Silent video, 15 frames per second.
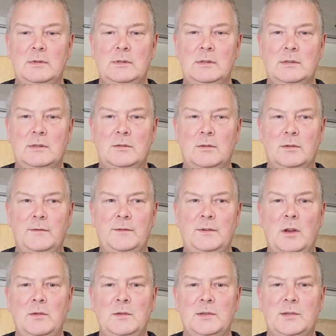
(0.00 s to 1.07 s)
sort of
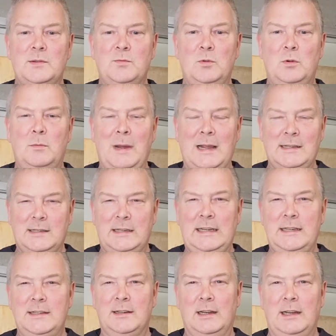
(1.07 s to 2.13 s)
don't swarm as
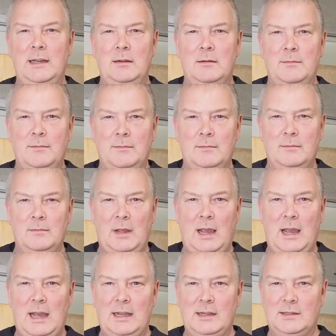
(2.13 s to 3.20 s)
easily
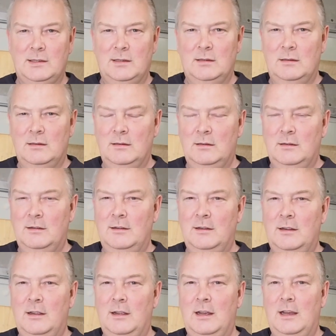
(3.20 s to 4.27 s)
as
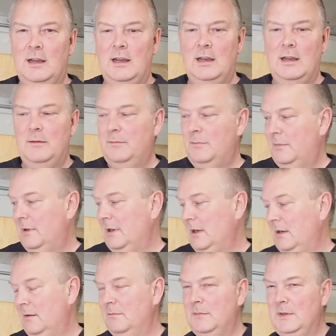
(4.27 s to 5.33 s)
the
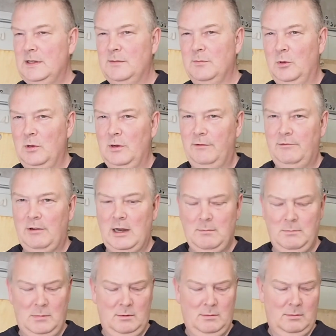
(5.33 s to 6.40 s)
smaller frame,